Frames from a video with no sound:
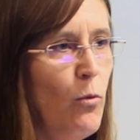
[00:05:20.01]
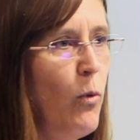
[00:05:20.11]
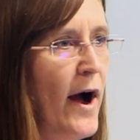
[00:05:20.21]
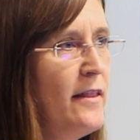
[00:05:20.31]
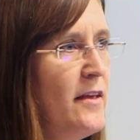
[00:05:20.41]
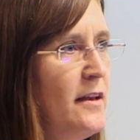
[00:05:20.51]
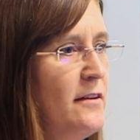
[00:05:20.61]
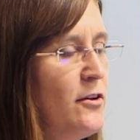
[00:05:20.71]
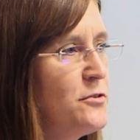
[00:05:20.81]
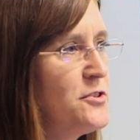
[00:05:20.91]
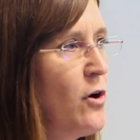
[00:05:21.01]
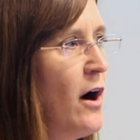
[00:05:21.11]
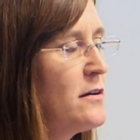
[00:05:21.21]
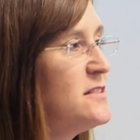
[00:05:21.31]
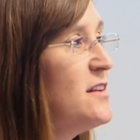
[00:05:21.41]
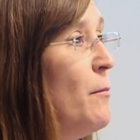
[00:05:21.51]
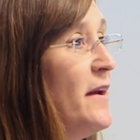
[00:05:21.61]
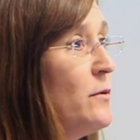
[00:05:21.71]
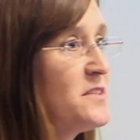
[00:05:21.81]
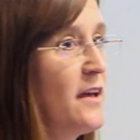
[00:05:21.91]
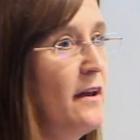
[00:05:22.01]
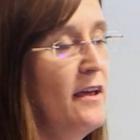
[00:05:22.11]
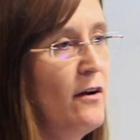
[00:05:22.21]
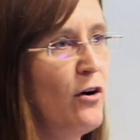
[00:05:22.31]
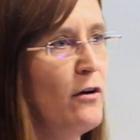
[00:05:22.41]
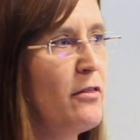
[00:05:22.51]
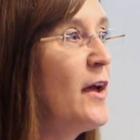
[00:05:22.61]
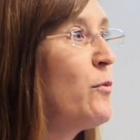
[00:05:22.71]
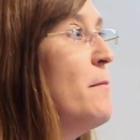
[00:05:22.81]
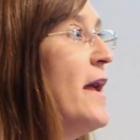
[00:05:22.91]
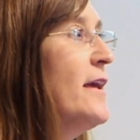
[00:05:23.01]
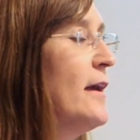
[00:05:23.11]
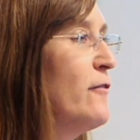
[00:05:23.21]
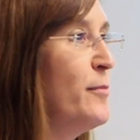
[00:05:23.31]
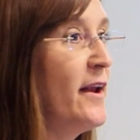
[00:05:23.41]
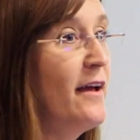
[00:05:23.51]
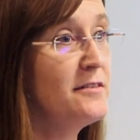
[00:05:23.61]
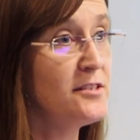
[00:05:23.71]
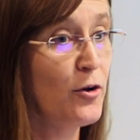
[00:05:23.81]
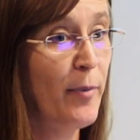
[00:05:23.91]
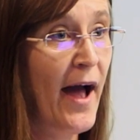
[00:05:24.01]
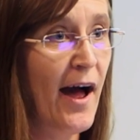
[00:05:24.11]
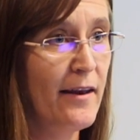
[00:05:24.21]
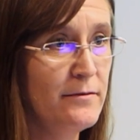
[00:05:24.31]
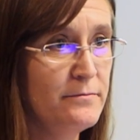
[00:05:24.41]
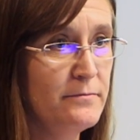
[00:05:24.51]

Why did they need to go so hard? Somebody was going to get hurt. They were making everybody else look bad.